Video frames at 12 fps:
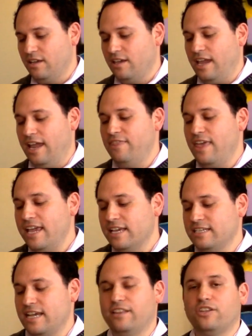And they
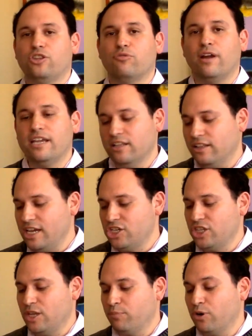contend that the
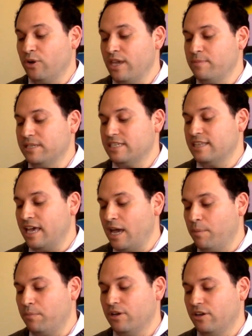regulation that prohibits
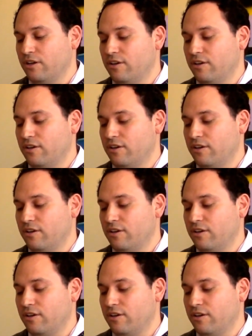them